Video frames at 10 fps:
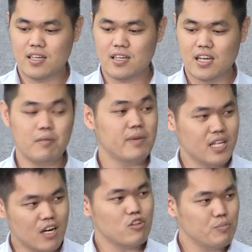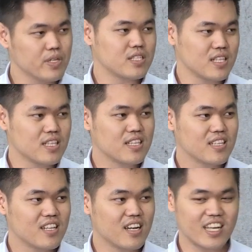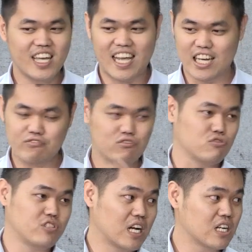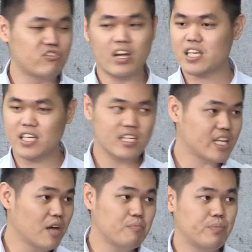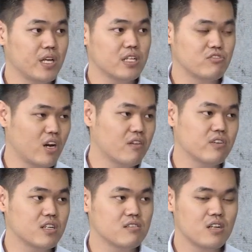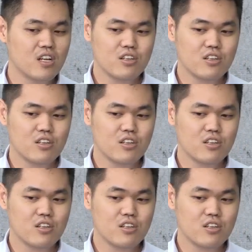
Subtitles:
I'm an outdoor person. Okay, I love to jungle trekking, camping, travel.